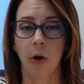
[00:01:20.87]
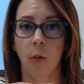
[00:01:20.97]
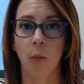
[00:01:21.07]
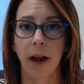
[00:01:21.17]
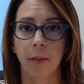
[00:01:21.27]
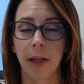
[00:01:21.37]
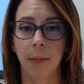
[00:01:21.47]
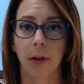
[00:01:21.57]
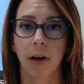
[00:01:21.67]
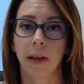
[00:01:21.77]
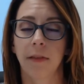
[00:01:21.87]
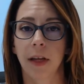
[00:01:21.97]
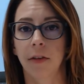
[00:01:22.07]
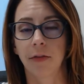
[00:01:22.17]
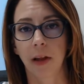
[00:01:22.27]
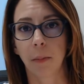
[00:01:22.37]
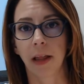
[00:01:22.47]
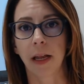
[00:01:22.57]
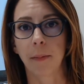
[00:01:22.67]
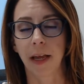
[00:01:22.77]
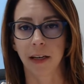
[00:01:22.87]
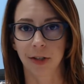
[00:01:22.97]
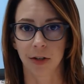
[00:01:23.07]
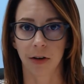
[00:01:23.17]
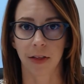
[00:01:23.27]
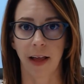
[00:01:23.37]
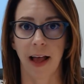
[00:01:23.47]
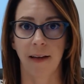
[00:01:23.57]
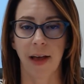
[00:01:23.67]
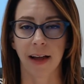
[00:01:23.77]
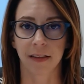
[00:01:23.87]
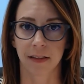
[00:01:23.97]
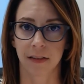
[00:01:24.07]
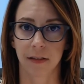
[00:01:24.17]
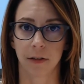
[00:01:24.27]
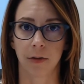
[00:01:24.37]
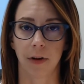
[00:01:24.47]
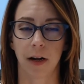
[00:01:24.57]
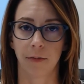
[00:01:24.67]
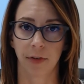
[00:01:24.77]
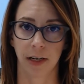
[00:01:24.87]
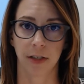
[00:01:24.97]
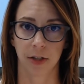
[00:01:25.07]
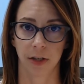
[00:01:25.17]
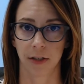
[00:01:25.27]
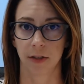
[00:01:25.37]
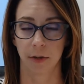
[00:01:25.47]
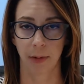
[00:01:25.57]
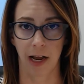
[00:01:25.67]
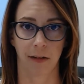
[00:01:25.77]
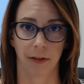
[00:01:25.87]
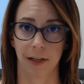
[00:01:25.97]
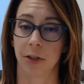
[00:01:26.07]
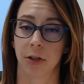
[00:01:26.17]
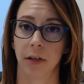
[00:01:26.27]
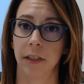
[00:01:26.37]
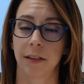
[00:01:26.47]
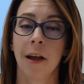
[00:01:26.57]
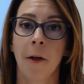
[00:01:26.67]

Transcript: where people are living in a floodplain, making sure they have access to um, flood insurance or buying flood insurance,